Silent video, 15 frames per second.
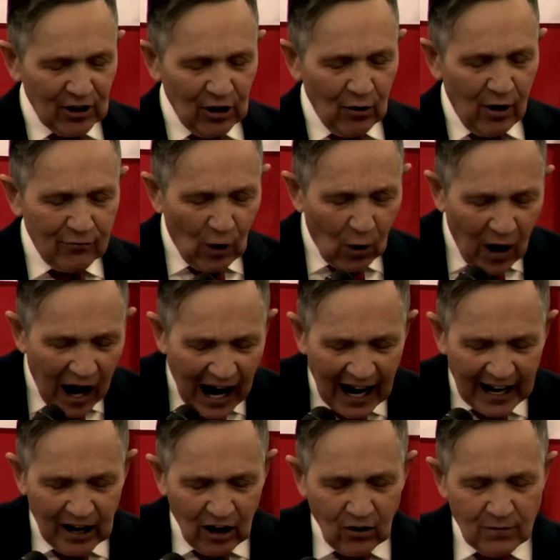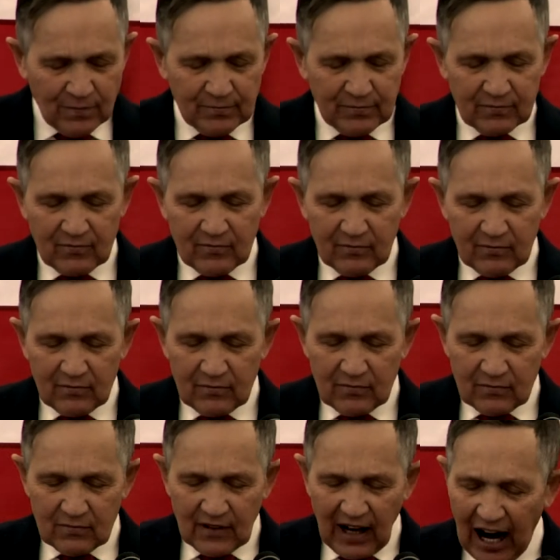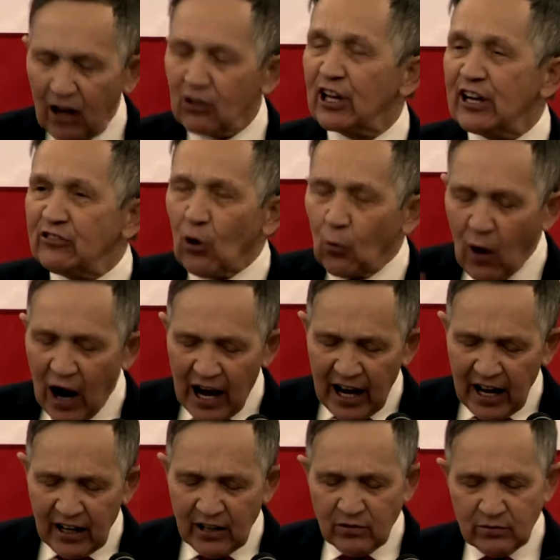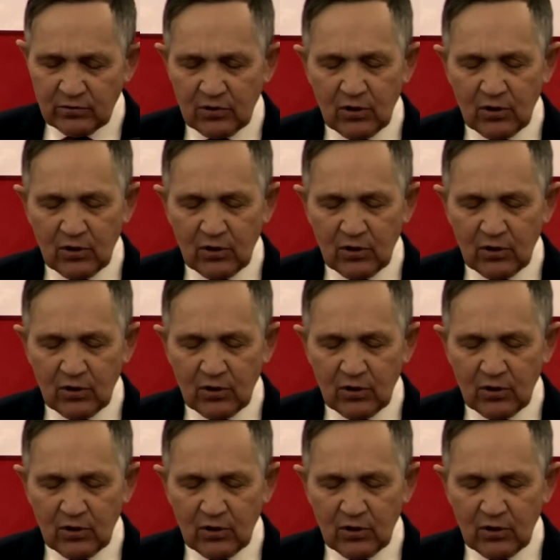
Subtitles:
of Ohio, I'll lead the way.